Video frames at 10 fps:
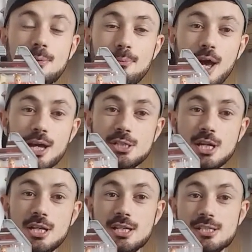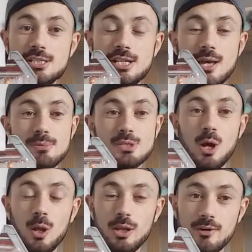The packaging is the same as
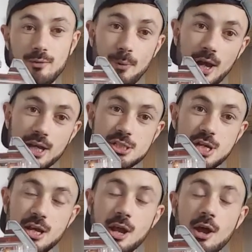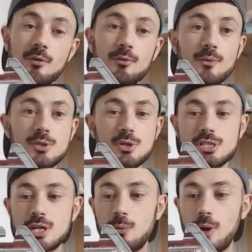all the other packaging from the
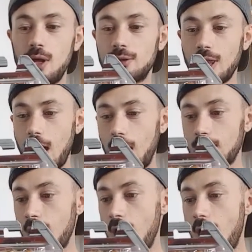Jurassic World line.